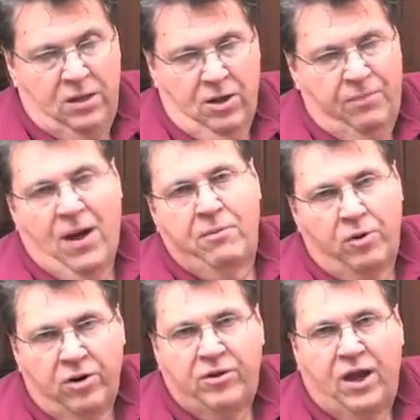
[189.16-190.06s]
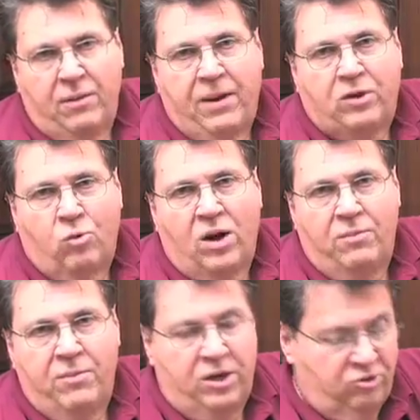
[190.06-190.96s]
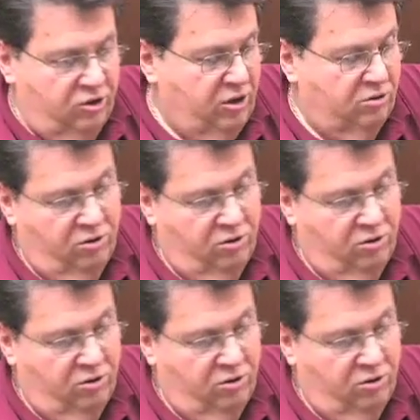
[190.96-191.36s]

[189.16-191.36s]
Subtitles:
they're probably going to take about 20 minutes or so.